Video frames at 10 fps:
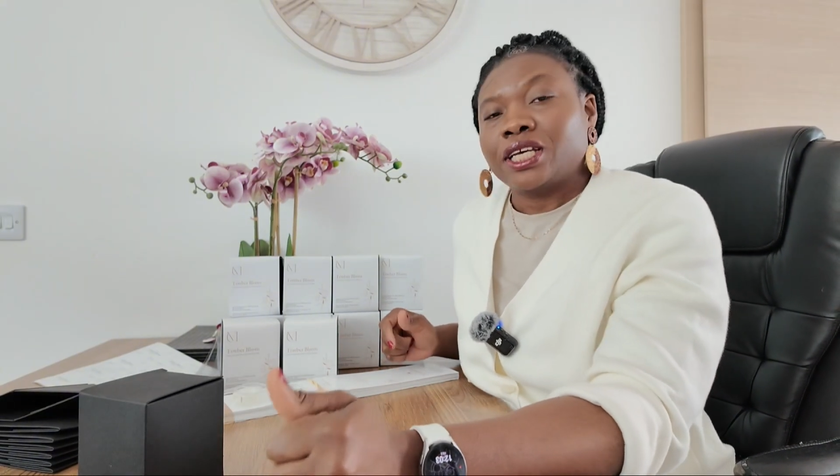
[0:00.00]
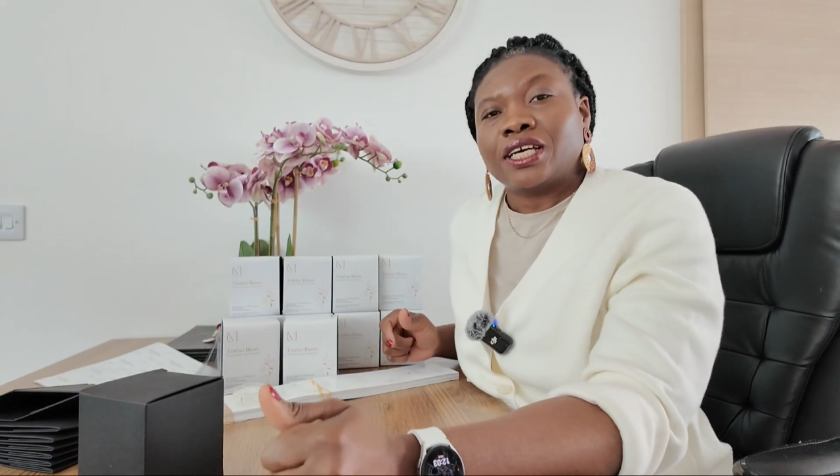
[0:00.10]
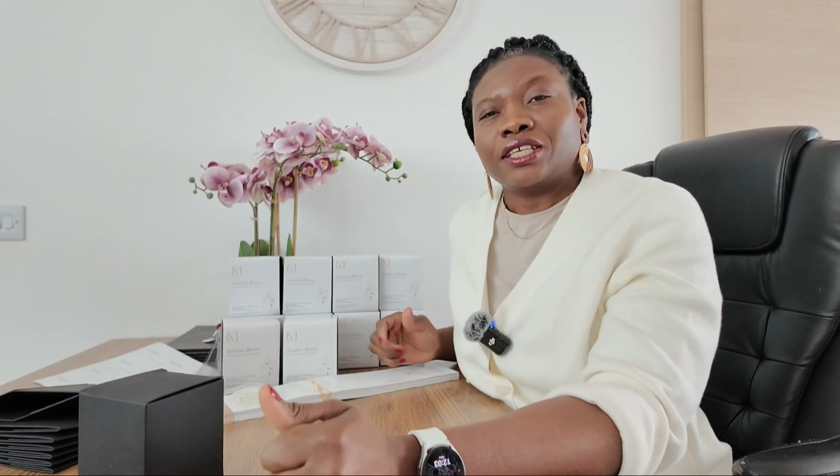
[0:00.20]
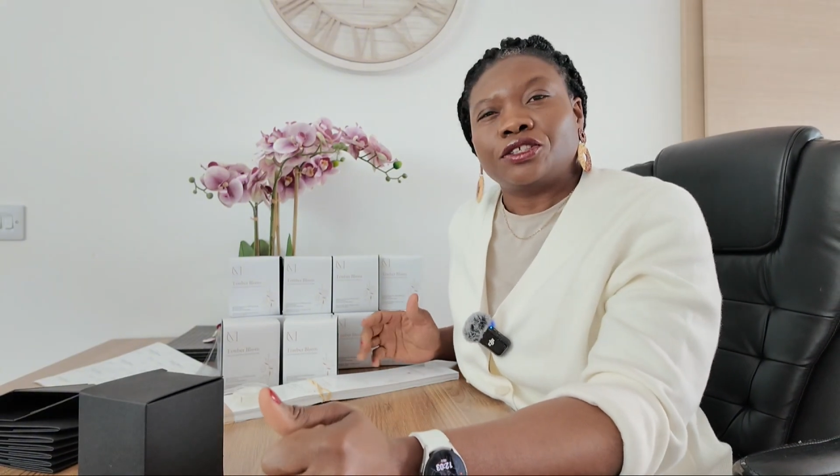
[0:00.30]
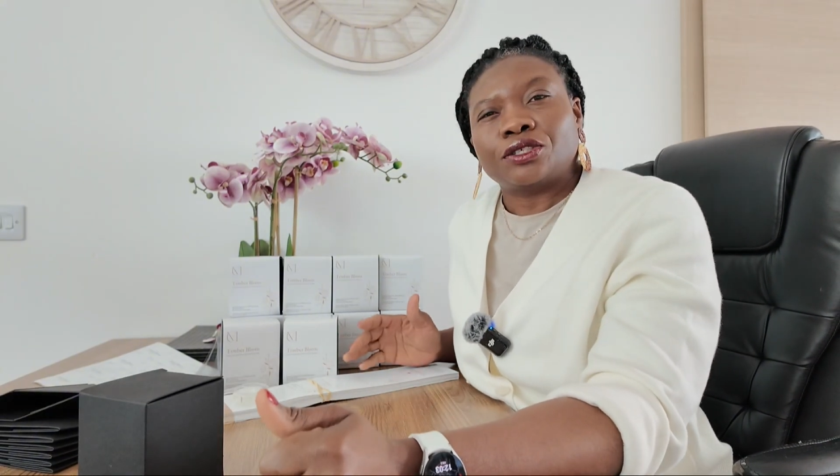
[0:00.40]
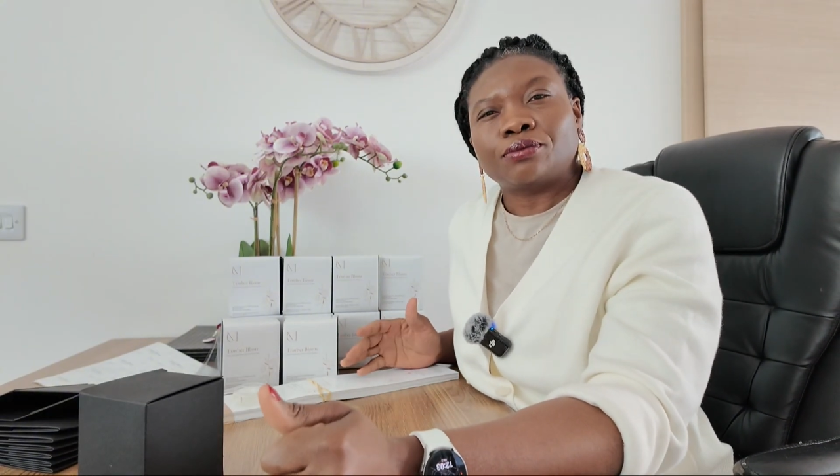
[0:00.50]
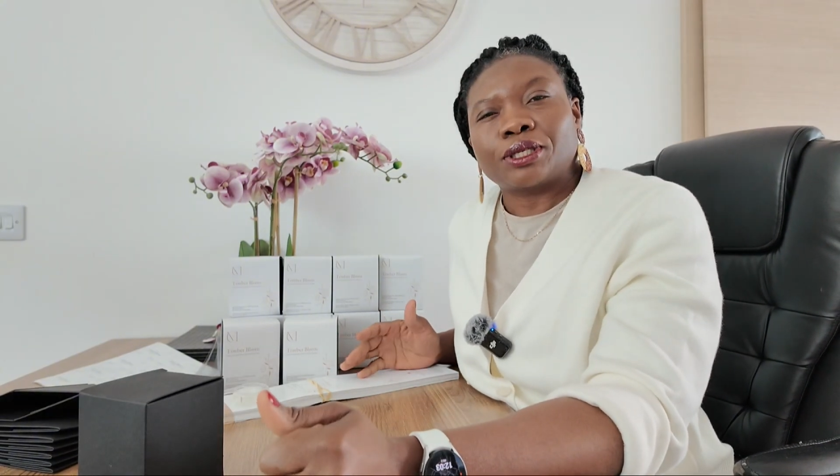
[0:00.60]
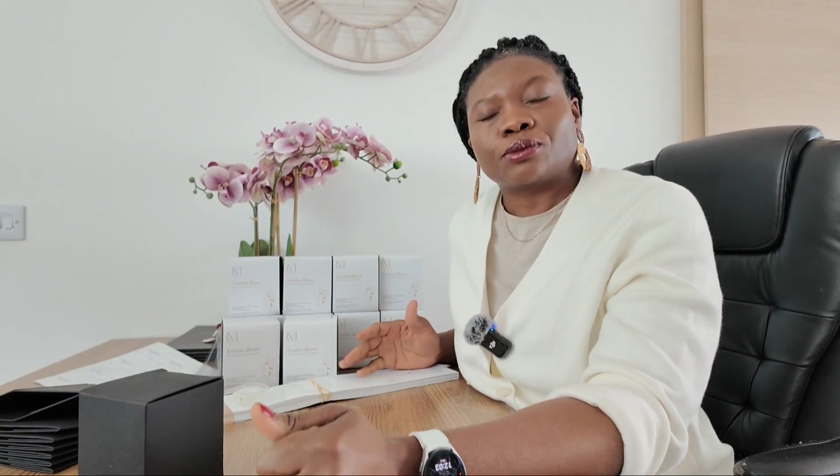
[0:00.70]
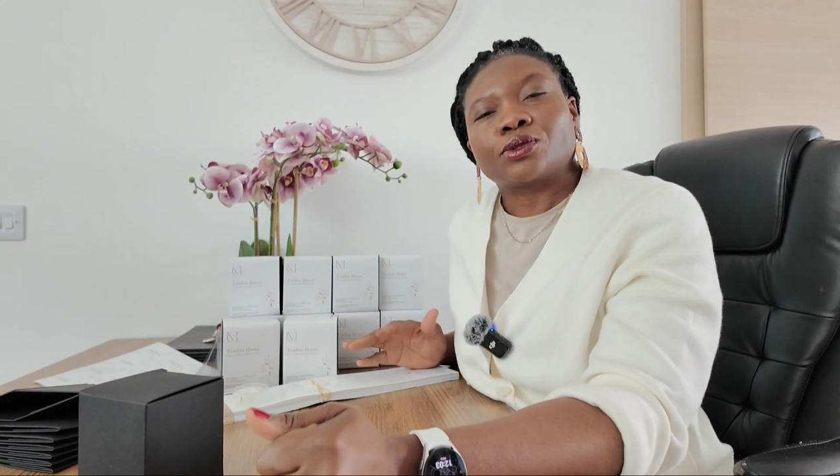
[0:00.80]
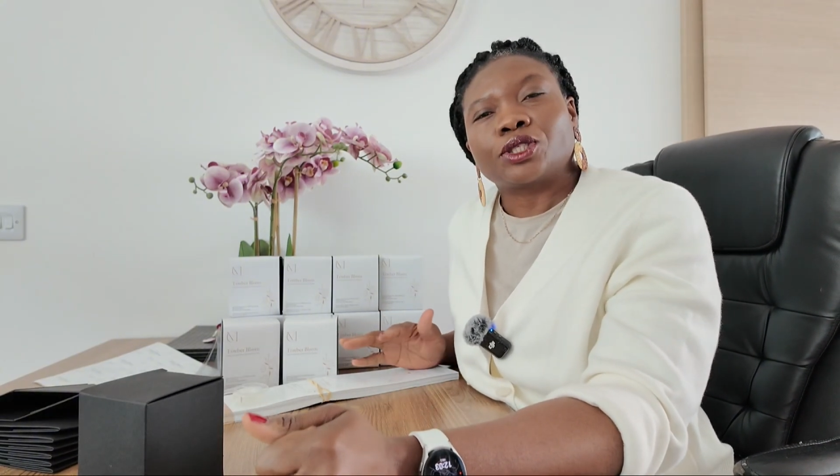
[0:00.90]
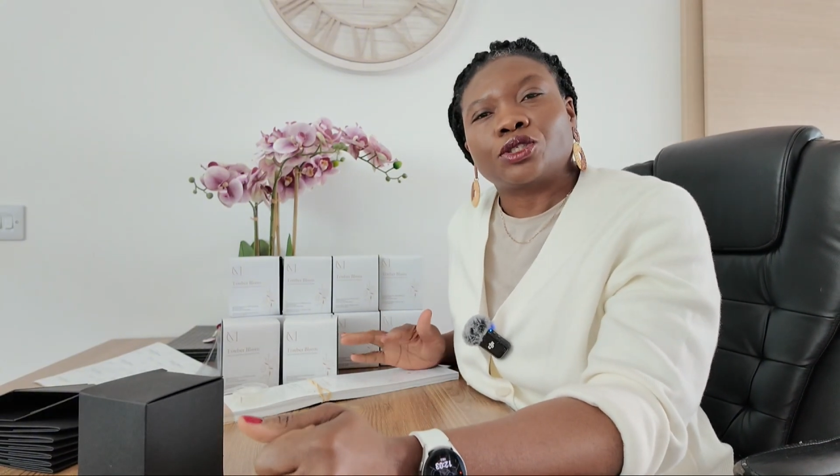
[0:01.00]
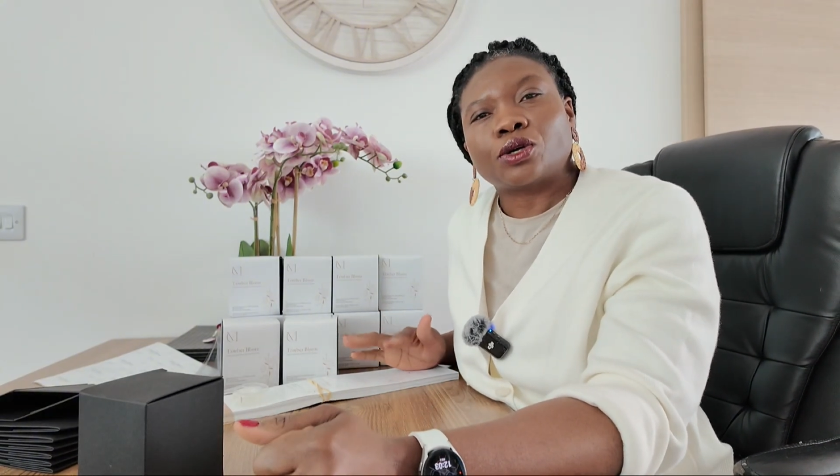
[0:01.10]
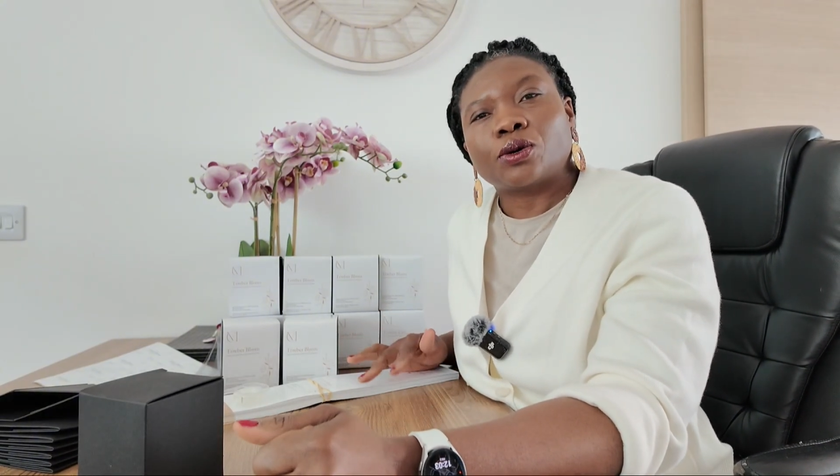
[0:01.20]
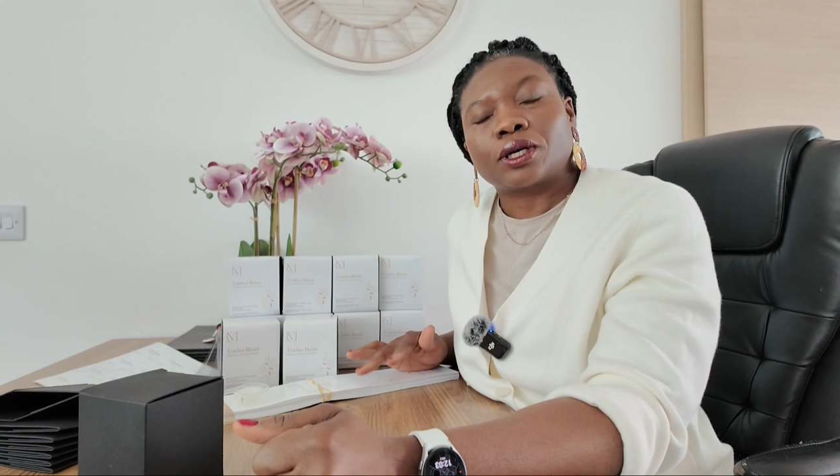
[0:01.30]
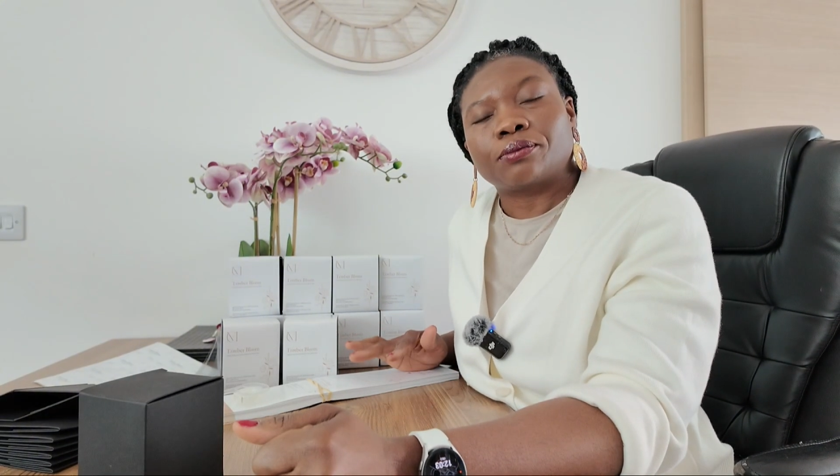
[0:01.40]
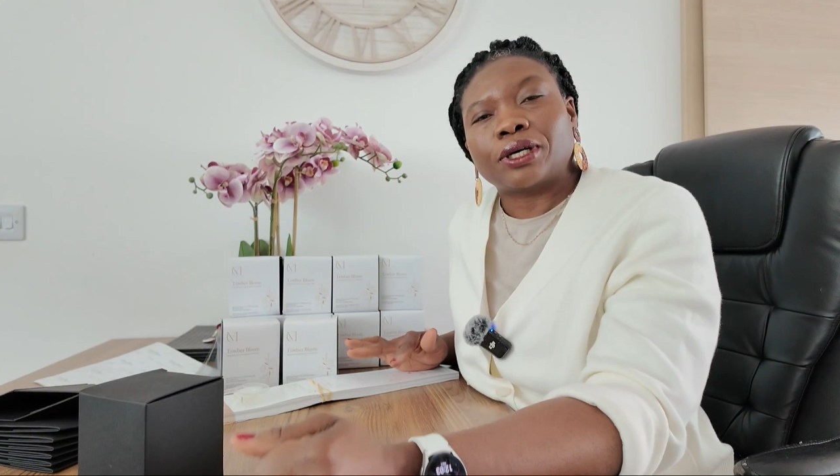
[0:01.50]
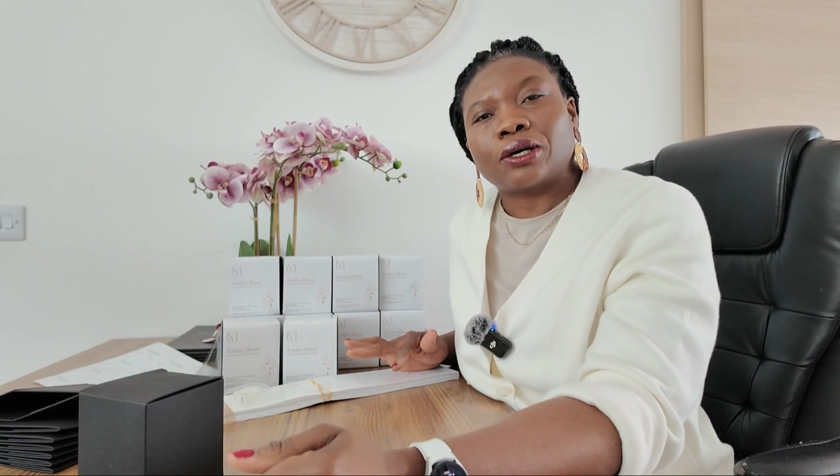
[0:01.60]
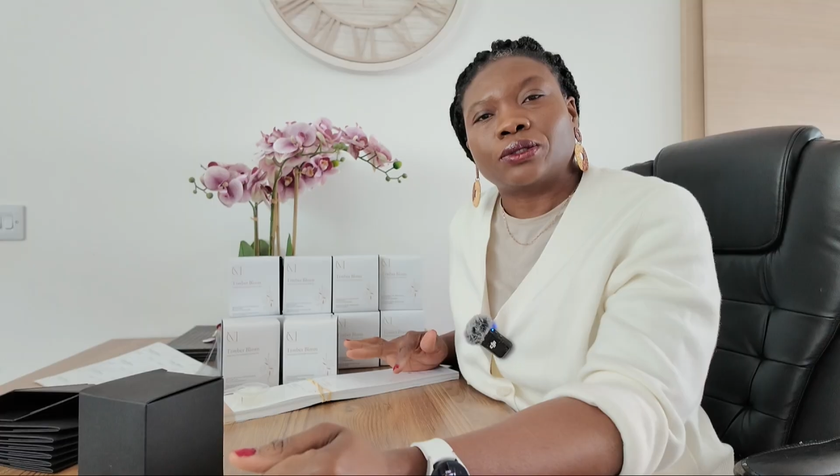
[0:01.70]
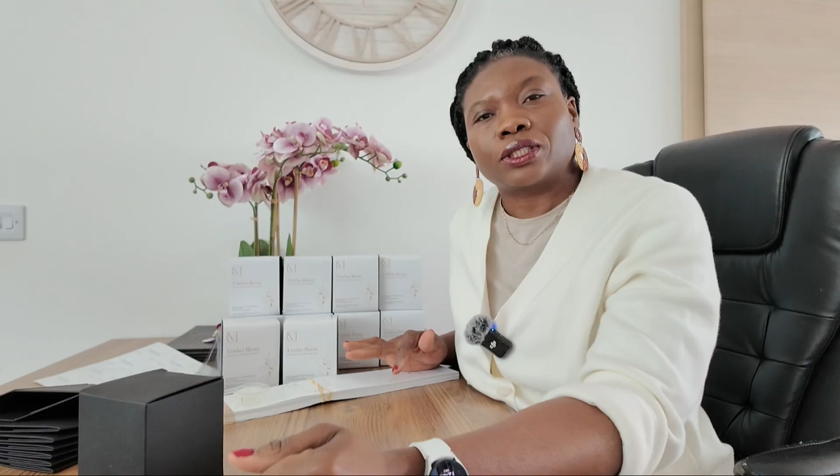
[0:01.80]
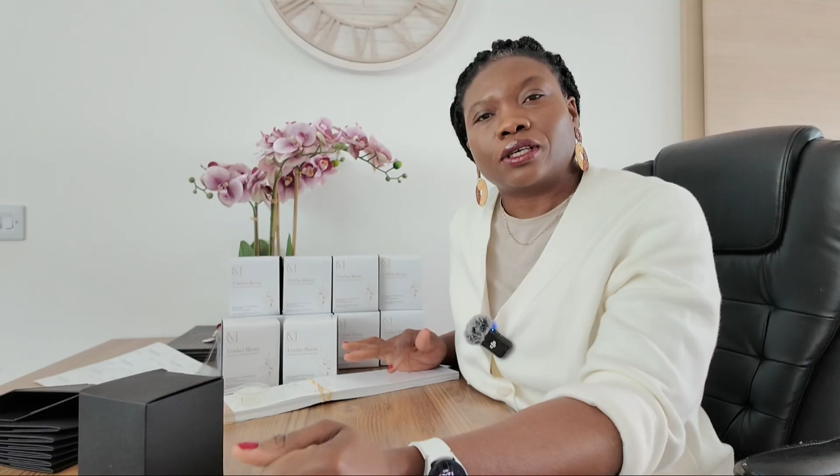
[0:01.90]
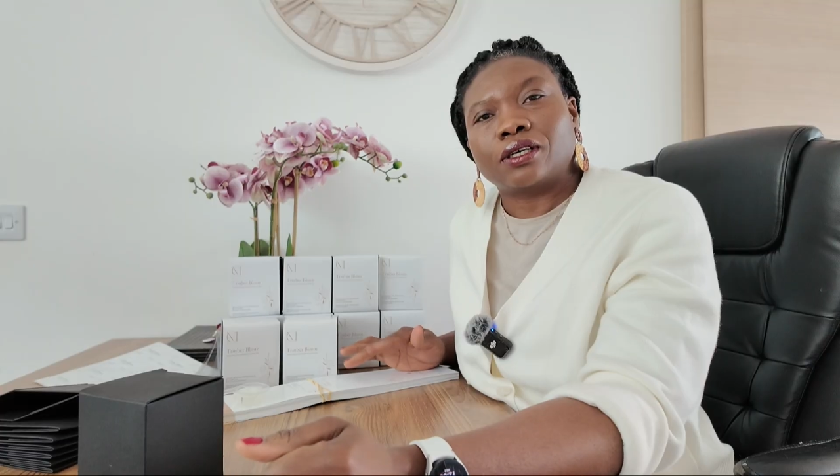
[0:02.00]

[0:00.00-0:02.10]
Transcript: And you sometimes when you talk about